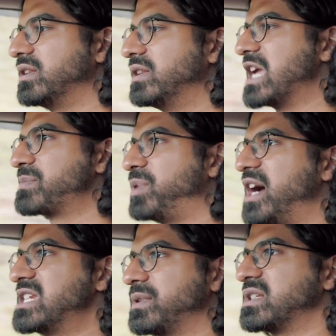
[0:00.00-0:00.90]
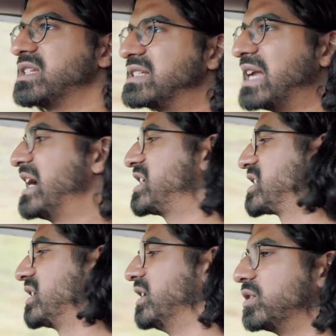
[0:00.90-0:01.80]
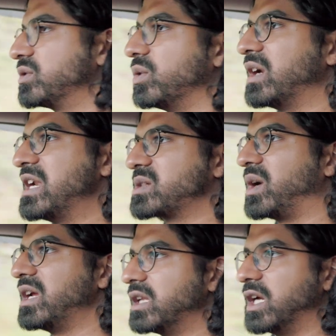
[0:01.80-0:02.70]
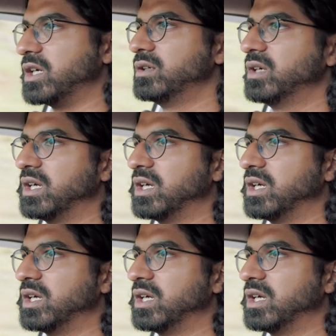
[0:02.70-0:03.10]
that's partially because the dash and the door line is quite low.